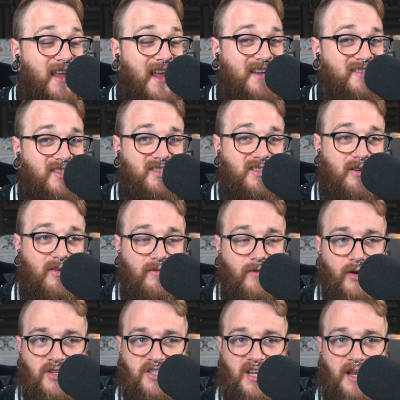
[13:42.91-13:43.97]
has its own
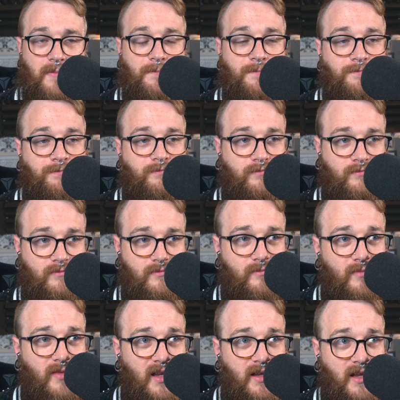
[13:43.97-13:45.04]
version.
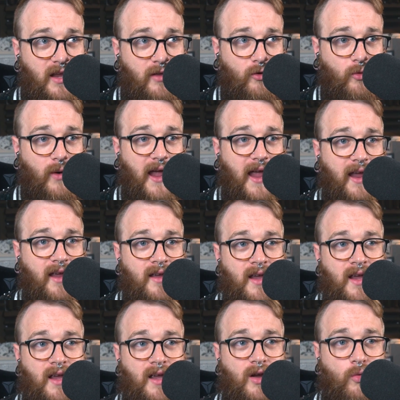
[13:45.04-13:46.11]
Either way,
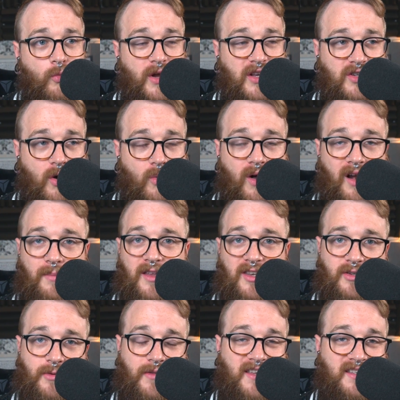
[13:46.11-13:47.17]
we don't want to be
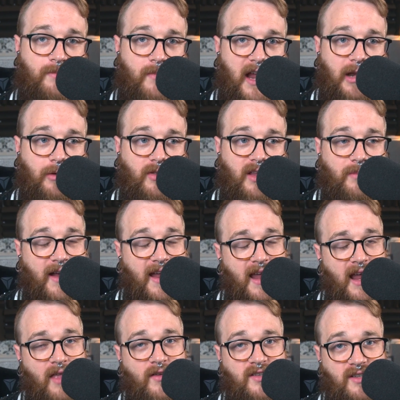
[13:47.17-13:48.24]
doing this manually by
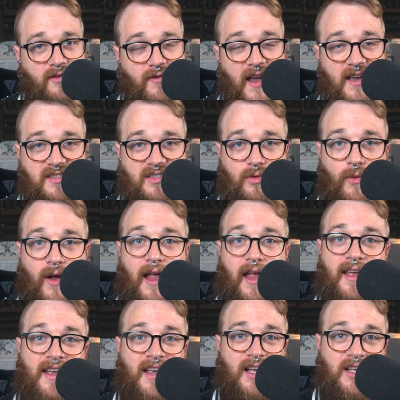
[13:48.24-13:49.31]
hand. There's a faster way.
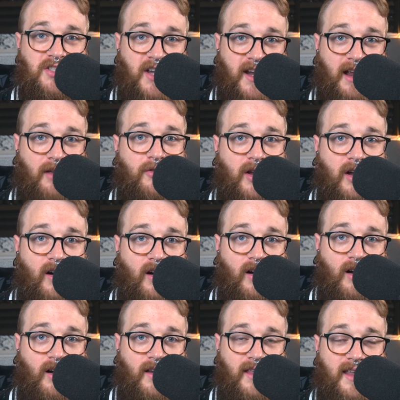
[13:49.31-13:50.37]
Check out the
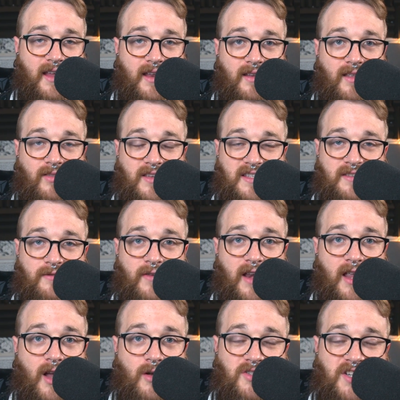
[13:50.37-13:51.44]
card in this
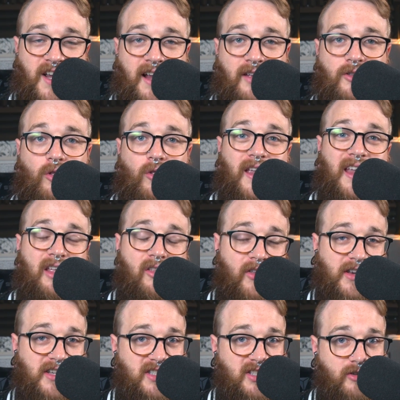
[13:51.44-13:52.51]
video. Check out the link in the
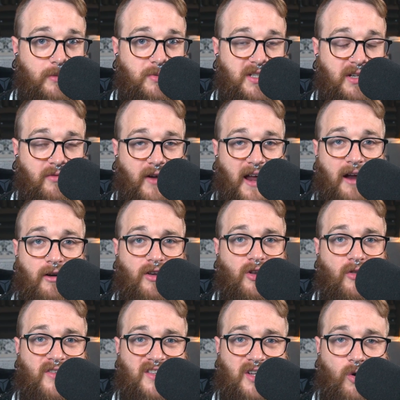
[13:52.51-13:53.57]
description for how to
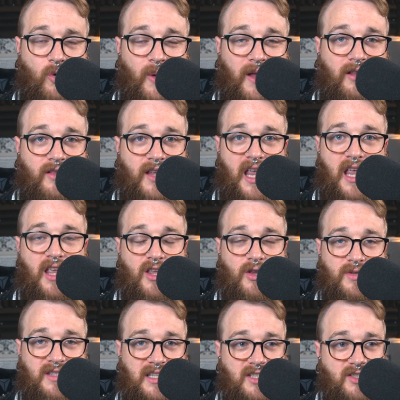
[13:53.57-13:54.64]
do this quickly
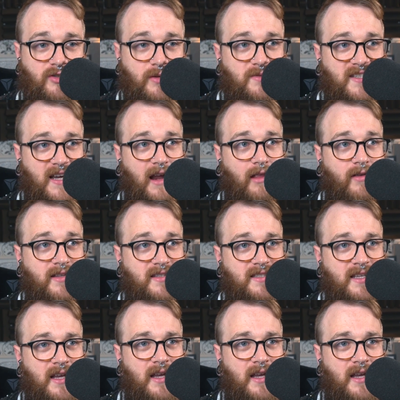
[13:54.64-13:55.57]
using strip silence.